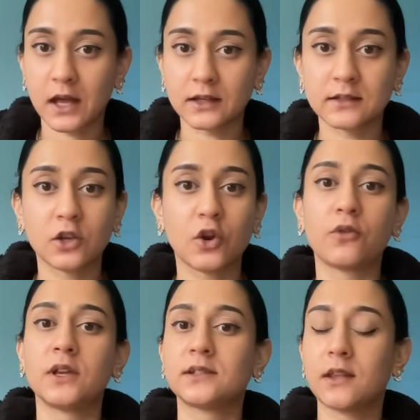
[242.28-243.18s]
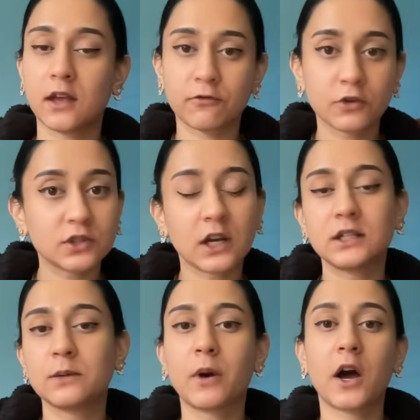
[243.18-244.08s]
has you know things that they get
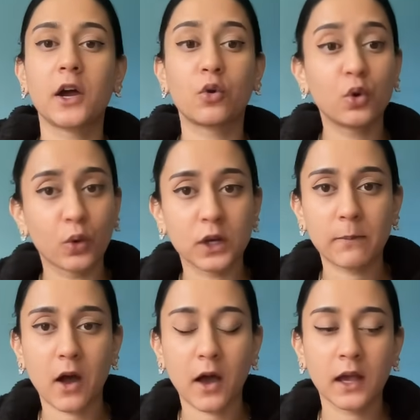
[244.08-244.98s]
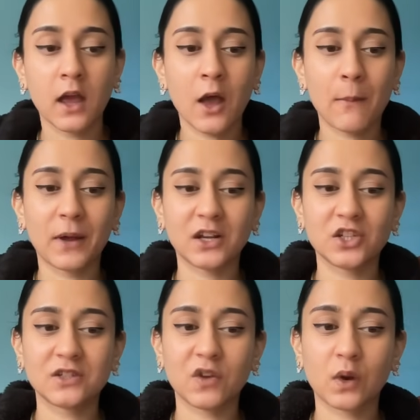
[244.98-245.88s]
frustrated by or annoyed by but i
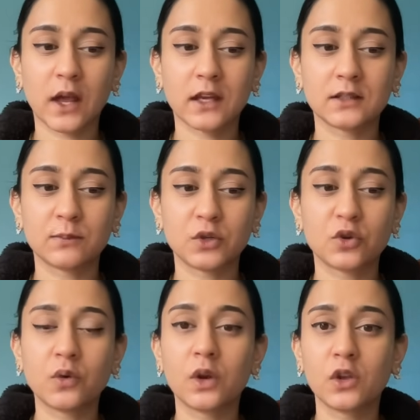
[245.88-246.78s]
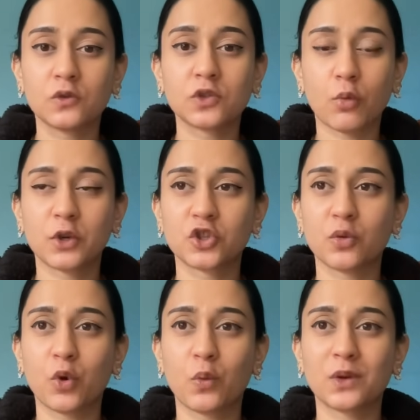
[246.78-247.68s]
just feel like it's been triggering you so much to
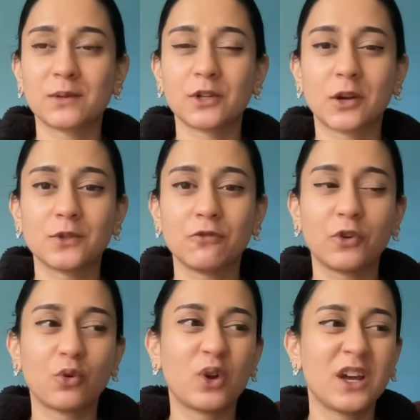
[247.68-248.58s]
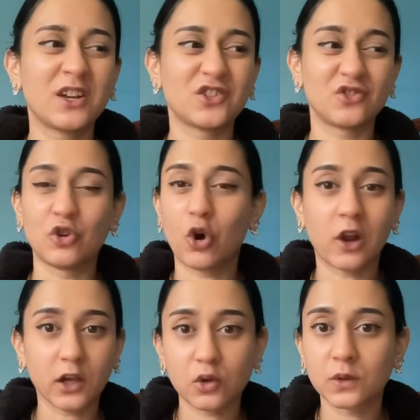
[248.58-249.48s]
the point where sometimes you feel just not
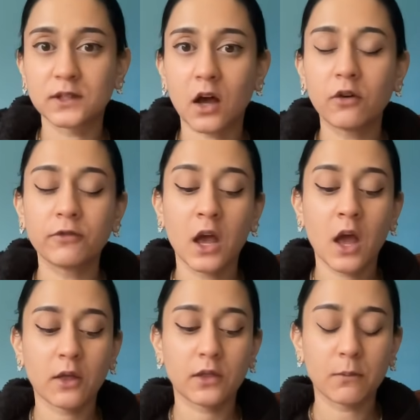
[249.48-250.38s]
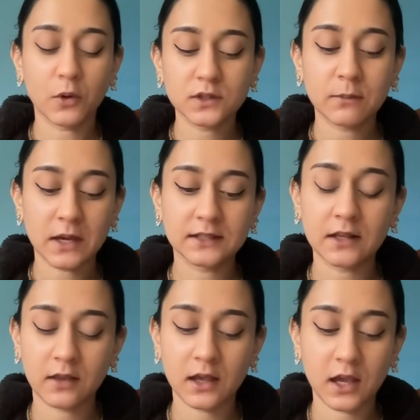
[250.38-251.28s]
like yourself the most amazing
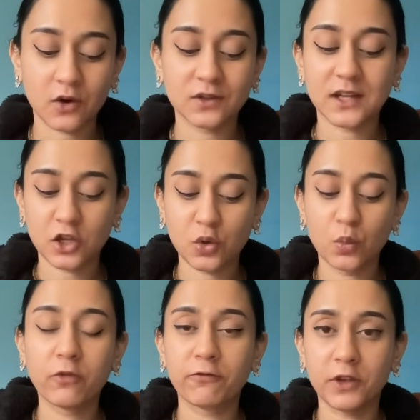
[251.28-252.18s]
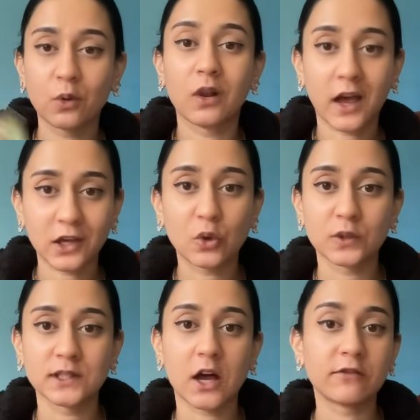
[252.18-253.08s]
thing here is that you will feel like
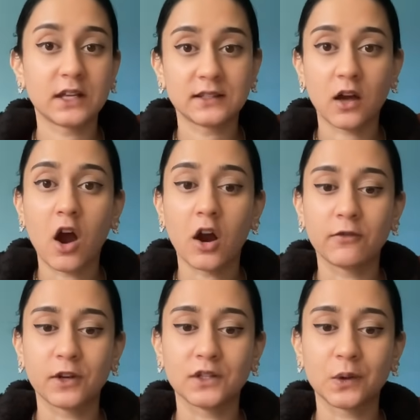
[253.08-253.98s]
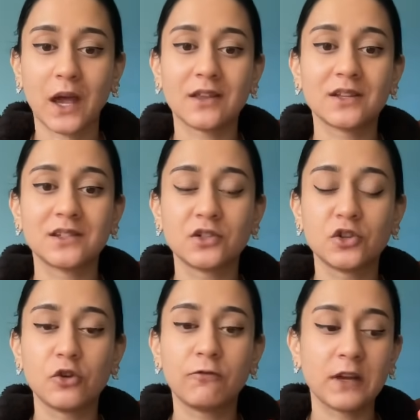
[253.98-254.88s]
yourself yourself. That's the Hierophant, okay? This is
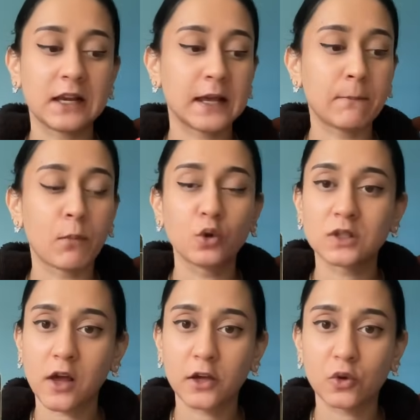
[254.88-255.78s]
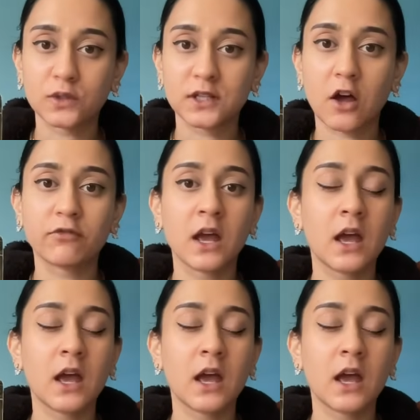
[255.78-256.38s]
you feeling most like yourself.